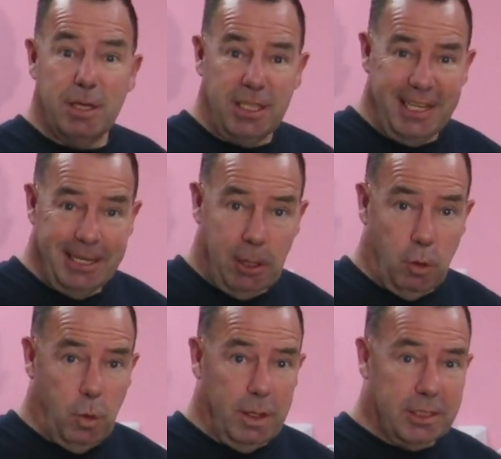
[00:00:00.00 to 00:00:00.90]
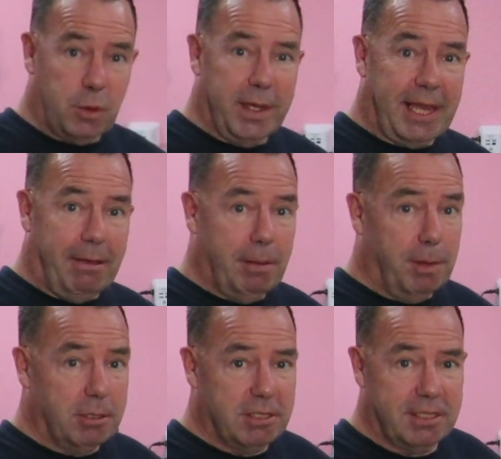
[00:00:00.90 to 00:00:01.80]
Didn't go quite as quick out of the
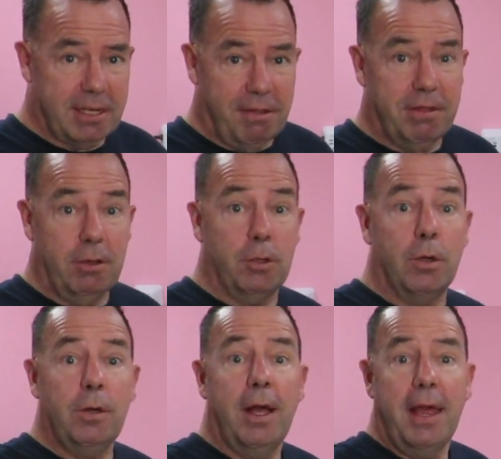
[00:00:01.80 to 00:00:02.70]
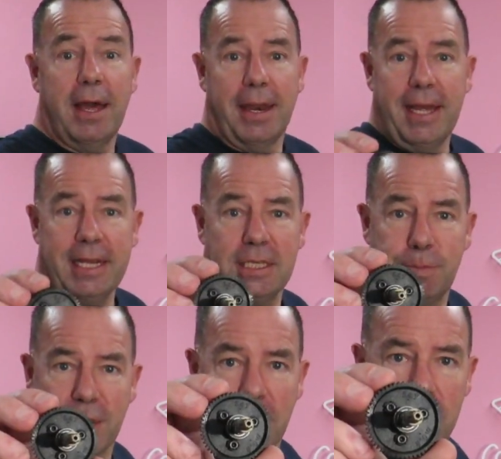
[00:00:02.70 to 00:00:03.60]
box as I thought, and that is
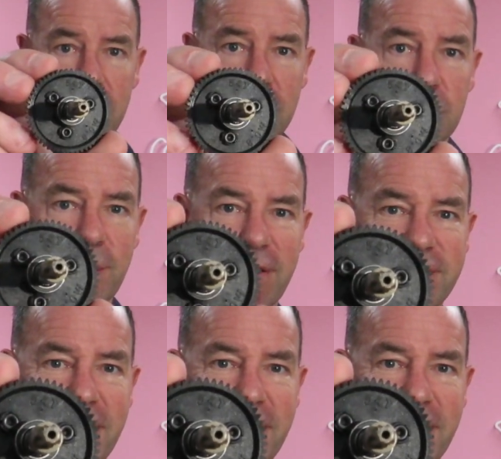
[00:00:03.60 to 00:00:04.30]
because when I've